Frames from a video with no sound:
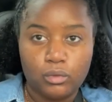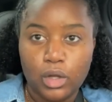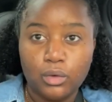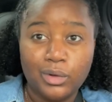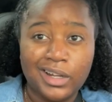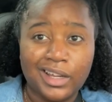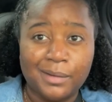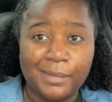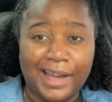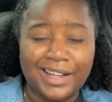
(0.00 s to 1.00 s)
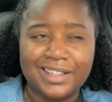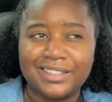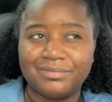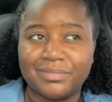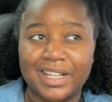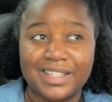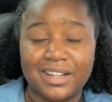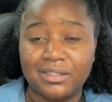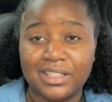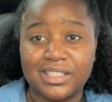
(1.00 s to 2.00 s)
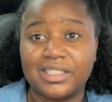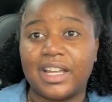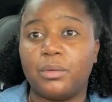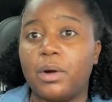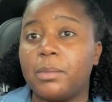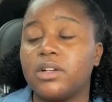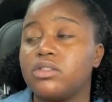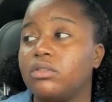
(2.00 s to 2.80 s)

run and come back, because I don't like to stay in Walmart too